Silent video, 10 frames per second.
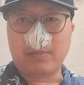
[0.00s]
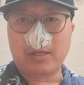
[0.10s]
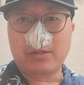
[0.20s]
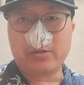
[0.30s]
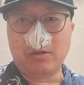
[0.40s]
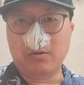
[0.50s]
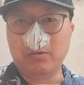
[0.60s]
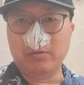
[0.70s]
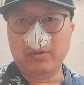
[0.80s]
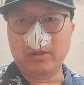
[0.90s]

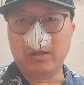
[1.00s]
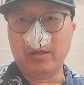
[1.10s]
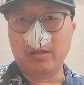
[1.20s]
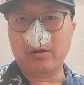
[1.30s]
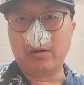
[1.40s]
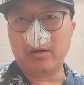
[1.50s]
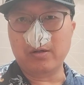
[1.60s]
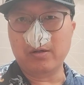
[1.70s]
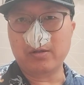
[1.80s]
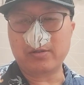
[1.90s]
so there
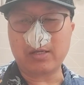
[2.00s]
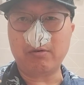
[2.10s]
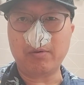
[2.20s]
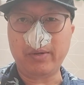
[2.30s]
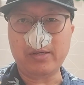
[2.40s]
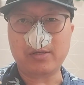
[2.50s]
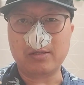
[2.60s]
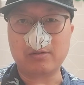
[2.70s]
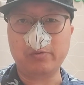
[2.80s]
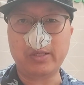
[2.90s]
are several
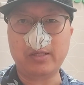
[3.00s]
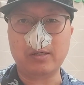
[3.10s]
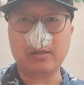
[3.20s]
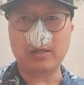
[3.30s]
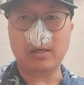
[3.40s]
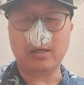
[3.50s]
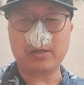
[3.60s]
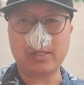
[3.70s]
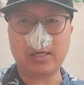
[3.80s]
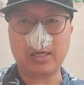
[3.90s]
patients waiting.
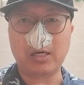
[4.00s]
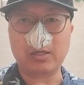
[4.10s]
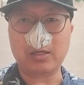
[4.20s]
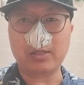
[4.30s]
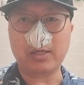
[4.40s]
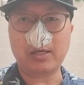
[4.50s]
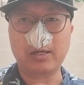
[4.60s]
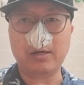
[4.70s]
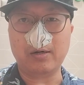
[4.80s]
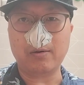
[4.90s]
She cannot take
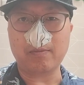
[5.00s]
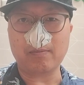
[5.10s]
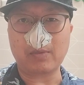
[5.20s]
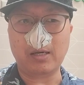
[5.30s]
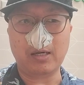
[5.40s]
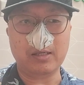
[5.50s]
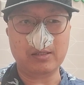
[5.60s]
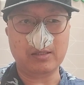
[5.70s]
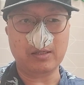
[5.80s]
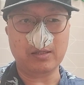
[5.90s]
care.
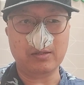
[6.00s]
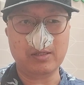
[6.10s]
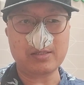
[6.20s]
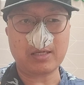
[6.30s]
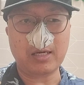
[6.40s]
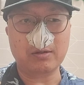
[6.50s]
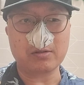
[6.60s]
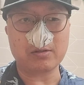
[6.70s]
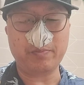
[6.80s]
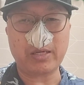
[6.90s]
And this kind
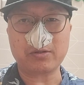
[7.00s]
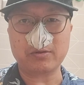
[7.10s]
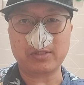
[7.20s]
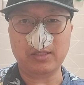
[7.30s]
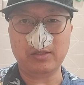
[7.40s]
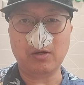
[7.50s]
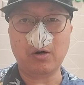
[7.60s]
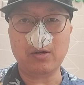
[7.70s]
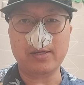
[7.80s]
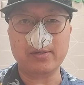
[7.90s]
of specialty
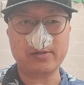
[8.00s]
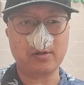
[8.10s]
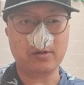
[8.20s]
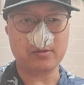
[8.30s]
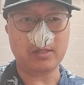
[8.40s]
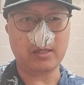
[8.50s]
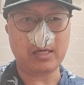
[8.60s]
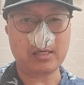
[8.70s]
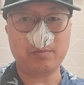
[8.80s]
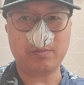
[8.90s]
knowledge or the
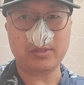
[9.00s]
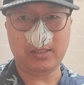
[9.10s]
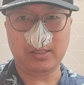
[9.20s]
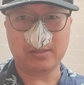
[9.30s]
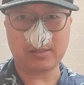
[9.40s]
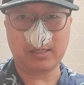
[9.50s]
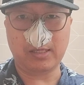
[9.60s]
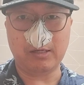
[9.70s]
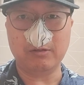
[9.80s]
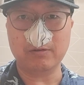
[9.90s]
expertise
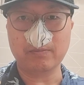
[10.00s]
skill